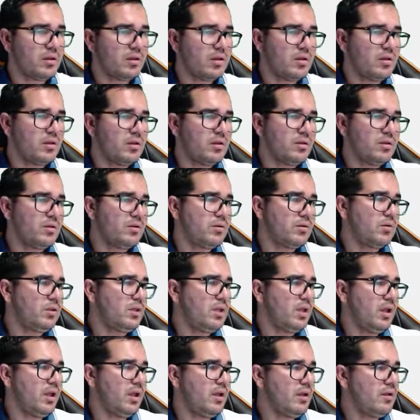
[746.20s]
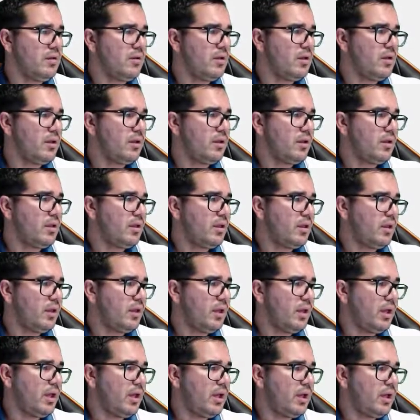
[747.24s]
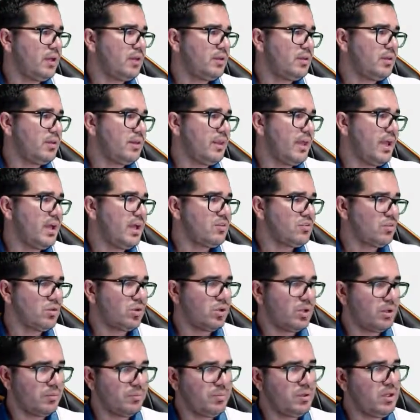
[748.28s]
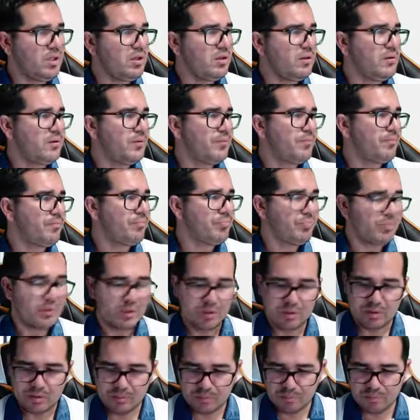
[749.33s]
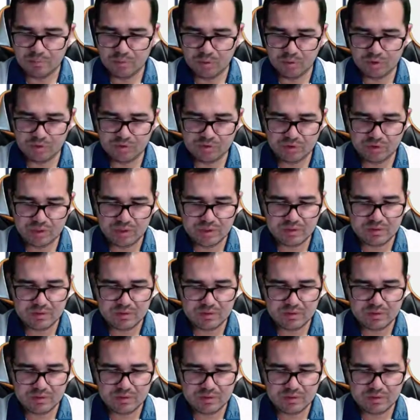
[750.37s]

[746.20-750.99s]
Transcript: okay. And the next gonna be Portuguese,